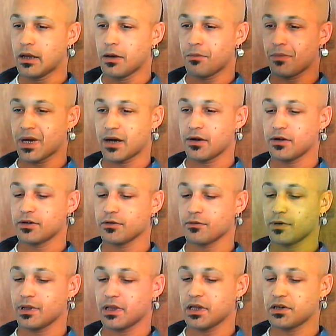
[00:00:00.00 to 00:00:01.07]
Marital
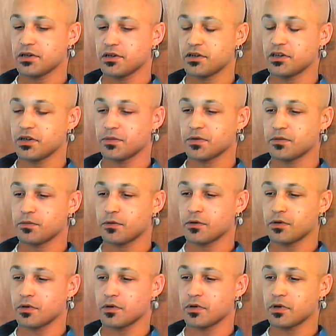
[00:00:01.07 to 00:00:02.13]
relationships
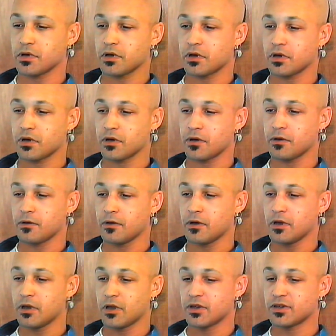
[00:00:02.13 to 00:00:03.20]
were
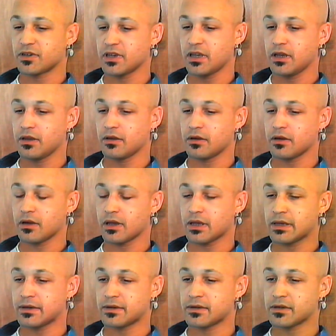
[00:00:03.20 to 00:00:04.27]
seen
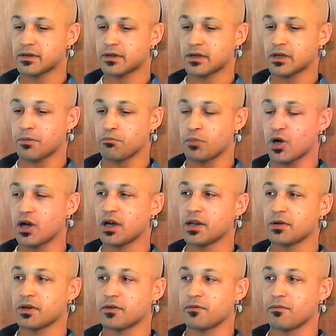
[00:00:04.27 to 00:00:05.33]
as a
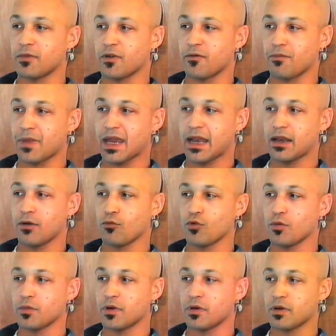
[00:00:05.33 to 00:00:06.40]
bond of man and
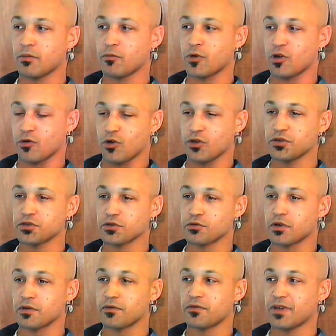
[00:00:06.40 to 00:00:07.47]
woman, but also
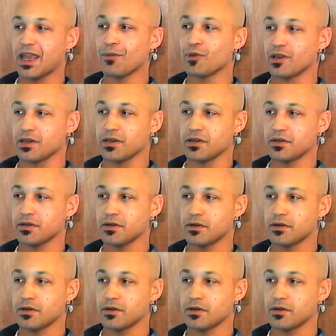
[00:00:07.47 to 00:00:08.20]
of families,